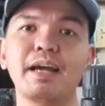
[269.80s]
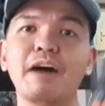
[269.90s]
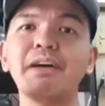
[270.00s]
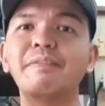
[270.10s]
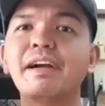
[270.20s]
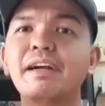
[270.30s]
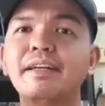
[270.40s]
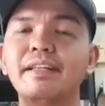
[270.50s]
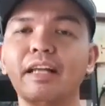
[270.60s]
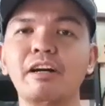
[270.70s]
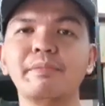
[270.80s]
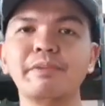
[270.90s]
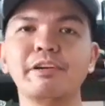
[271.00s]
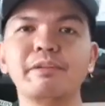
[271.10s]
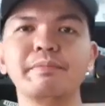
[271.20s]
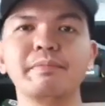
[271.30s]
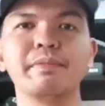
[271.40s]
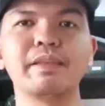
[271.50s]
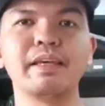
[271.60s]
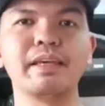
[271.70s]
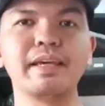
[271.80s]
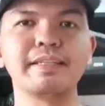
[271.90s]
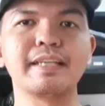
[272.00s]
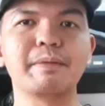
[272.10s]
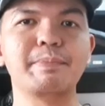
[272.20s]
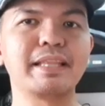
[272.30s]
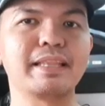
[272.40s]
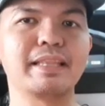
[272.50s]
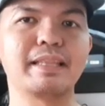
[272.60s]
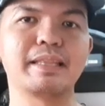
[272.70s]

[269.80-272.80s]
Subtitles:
However, the Lomvum is a bit